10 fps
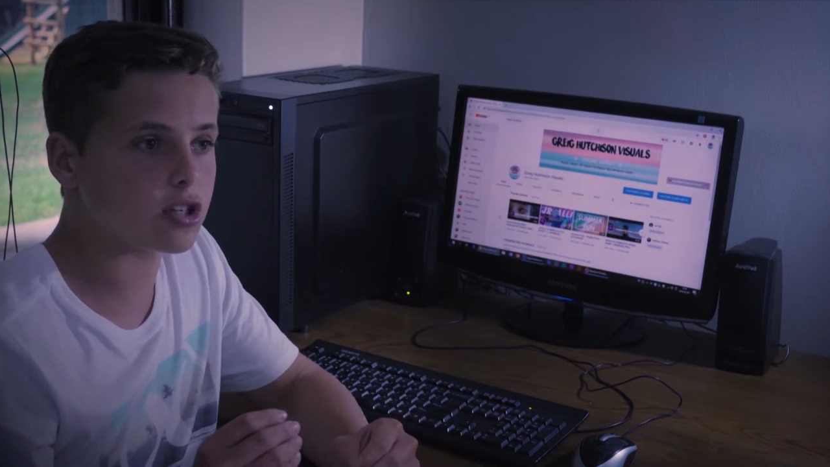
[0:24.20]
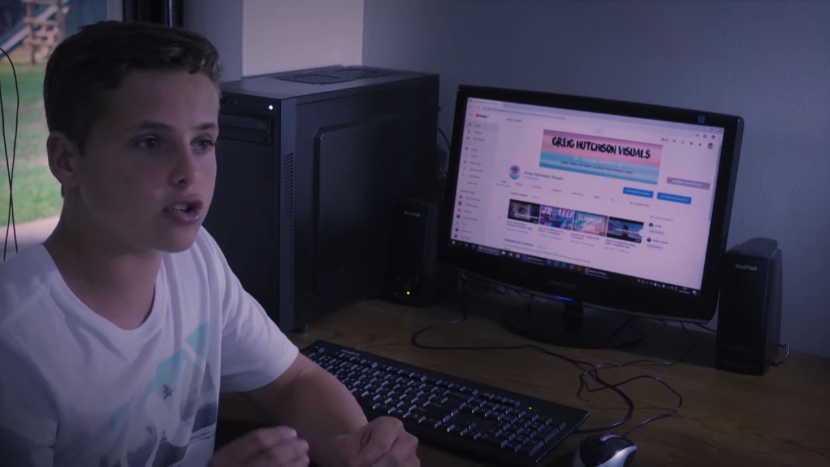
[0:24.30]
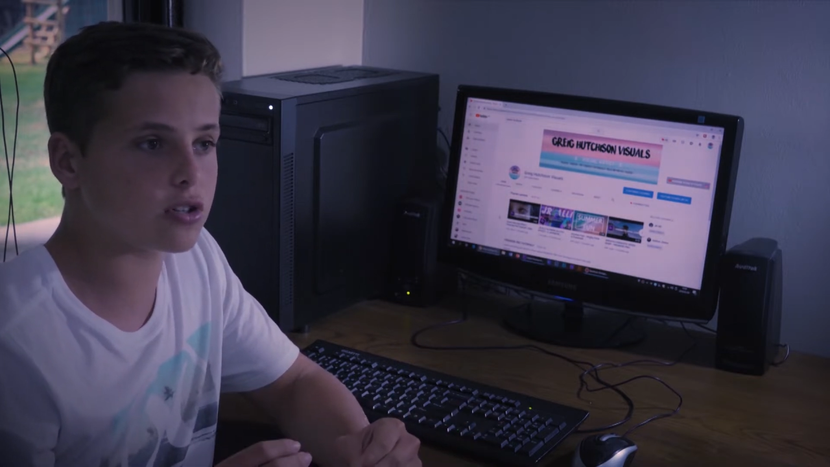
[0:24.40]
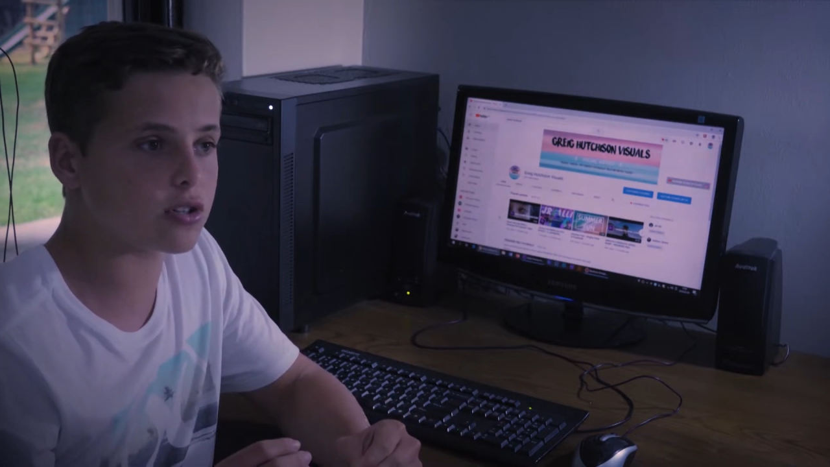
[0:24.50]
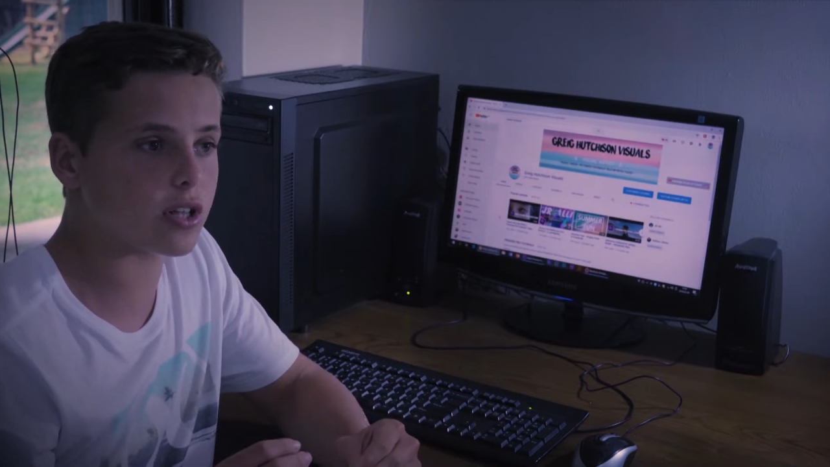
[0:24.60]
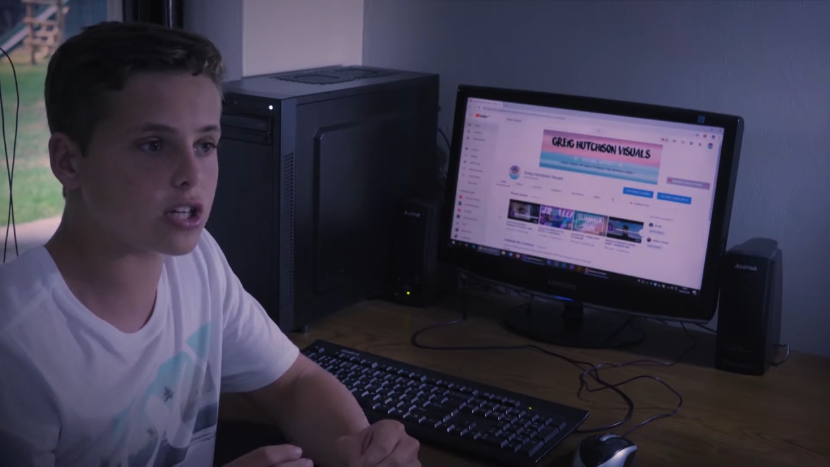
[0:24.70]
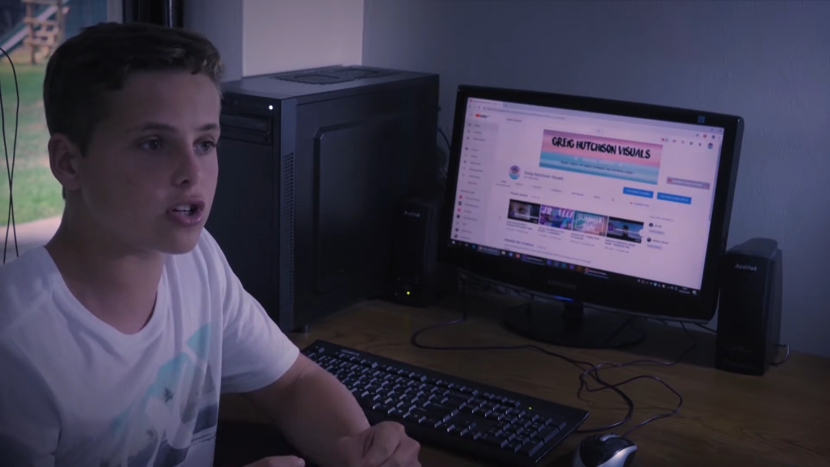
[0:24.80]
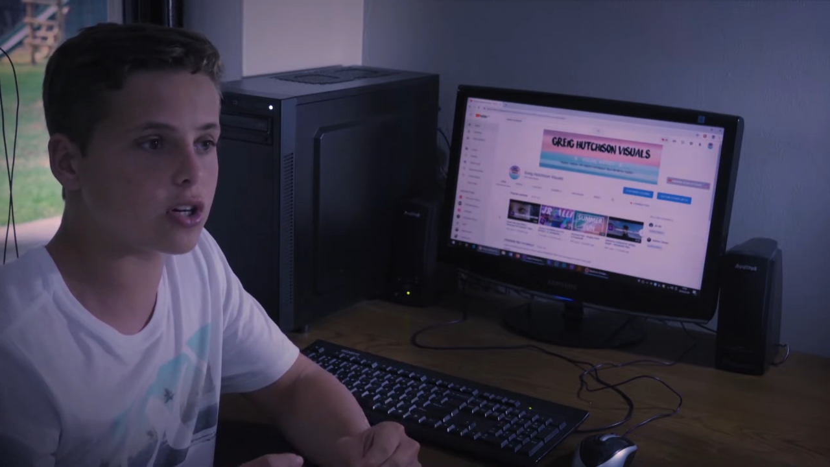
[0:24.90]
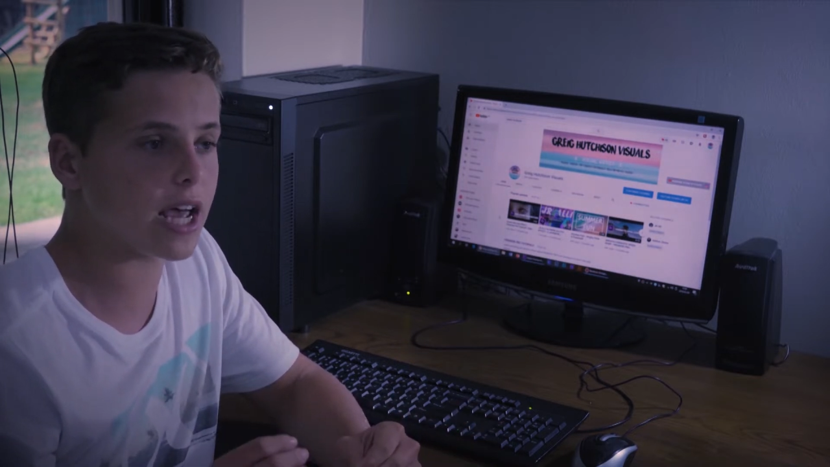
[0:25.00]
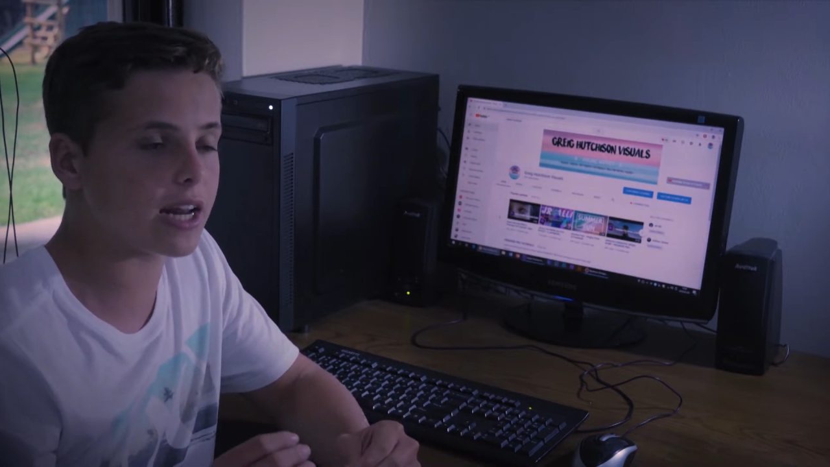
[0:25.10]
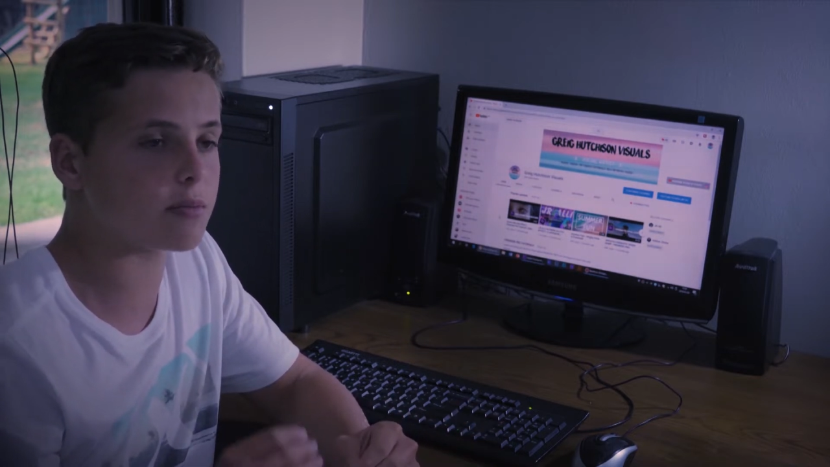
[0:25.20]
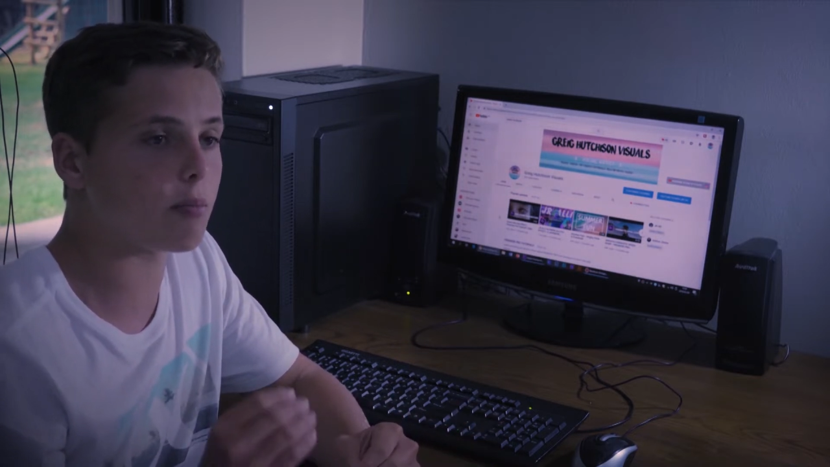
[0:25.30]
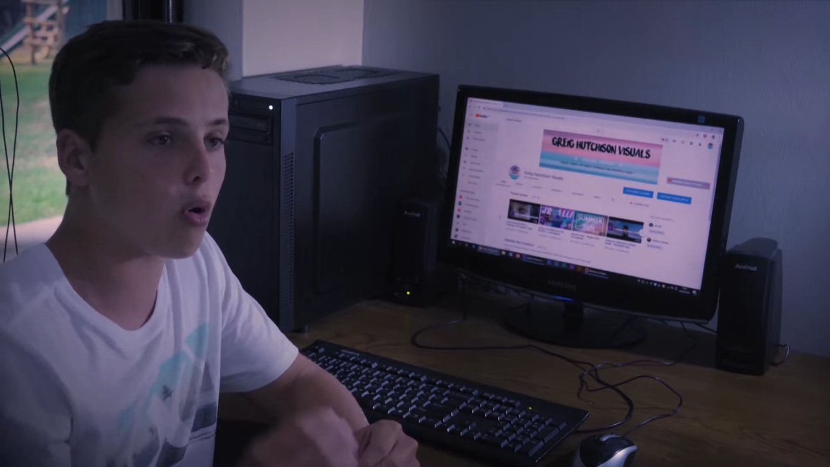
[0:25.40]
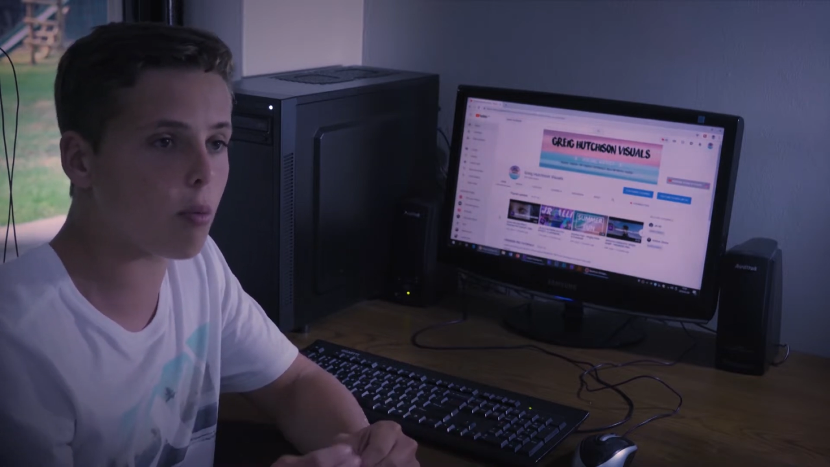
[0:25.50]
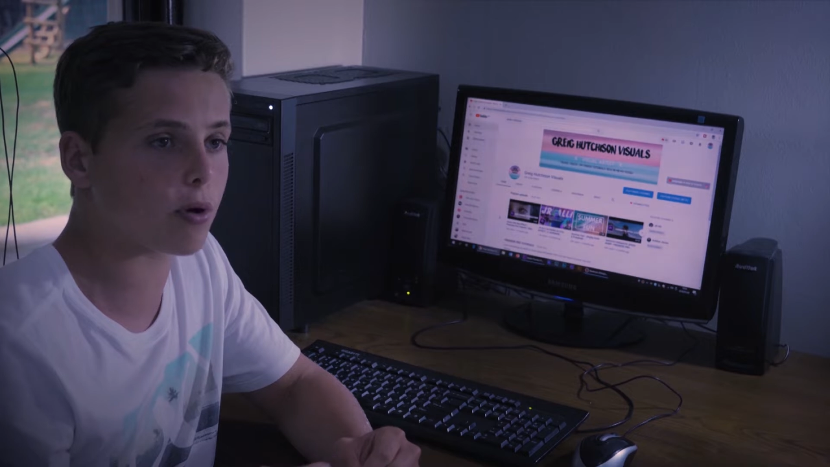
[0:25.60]
so that you can
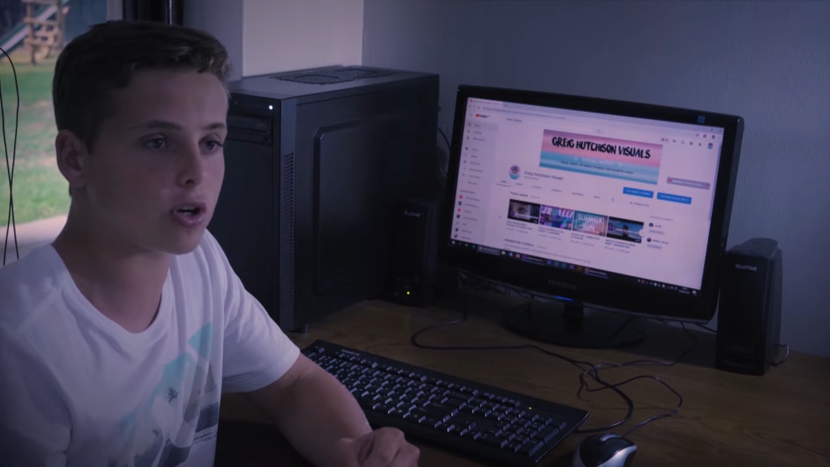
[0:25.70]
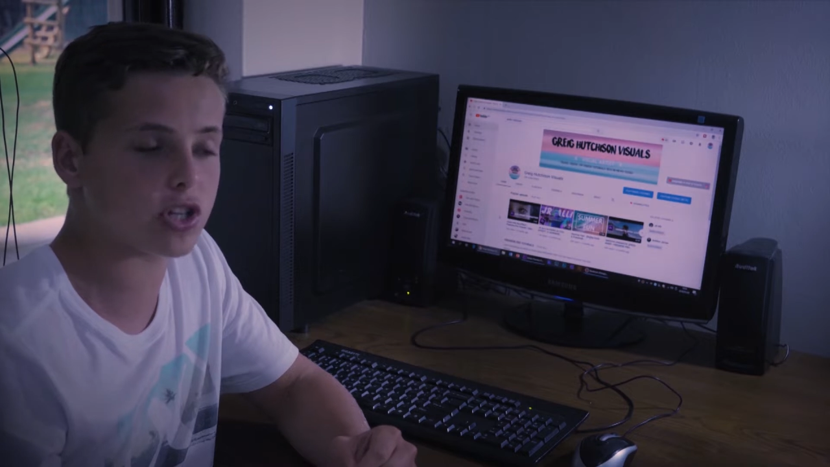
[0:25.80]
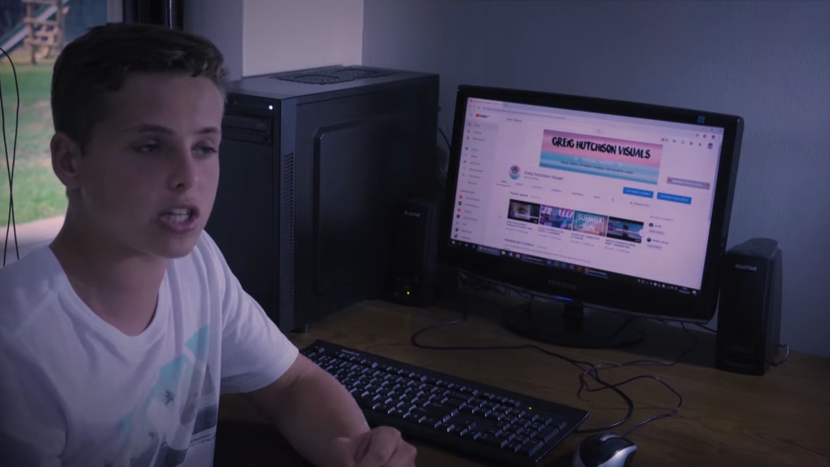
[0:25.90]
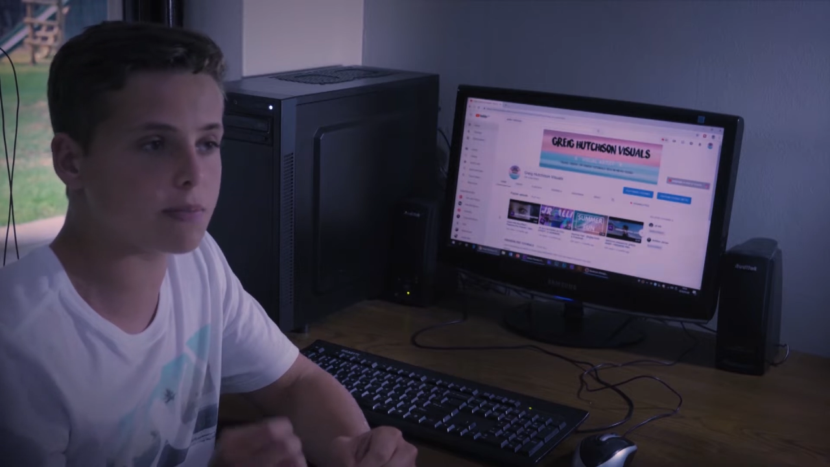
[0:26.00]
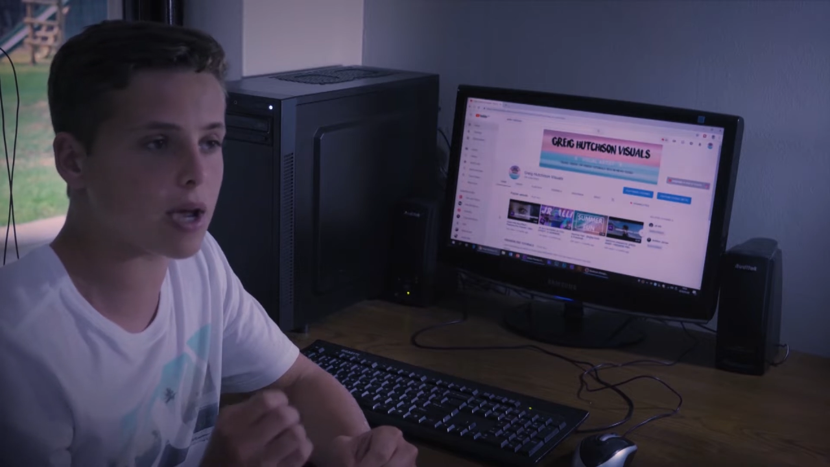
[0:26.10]
edit more projects,